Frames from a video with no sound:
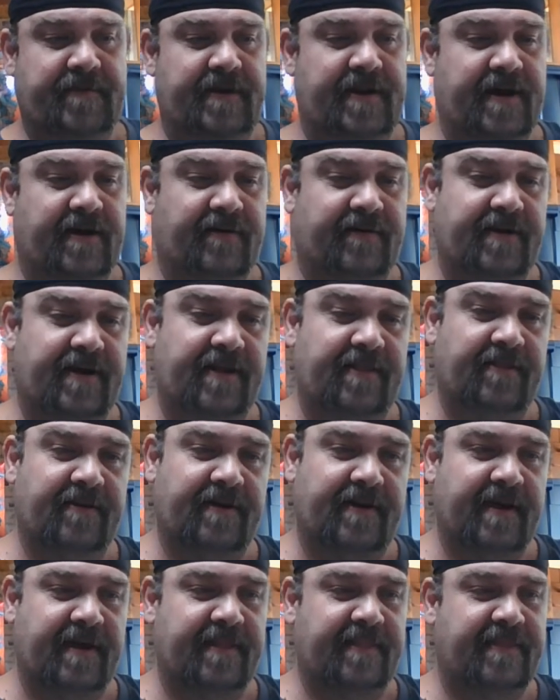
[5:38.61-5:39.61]
Now when I
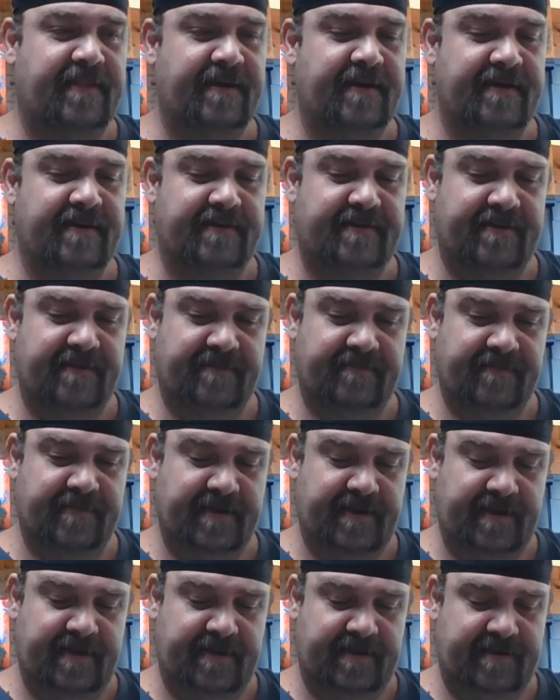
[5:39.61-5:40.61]
look at this, I'm
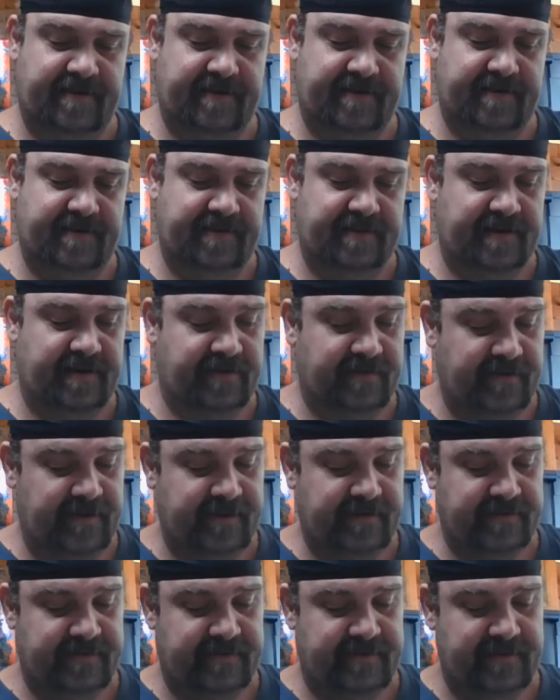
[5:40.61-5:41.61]
like, I don't
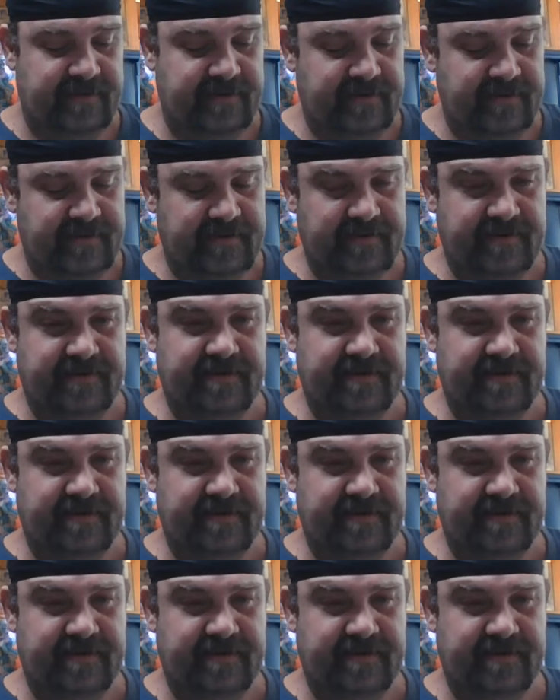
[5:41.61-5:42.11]
even see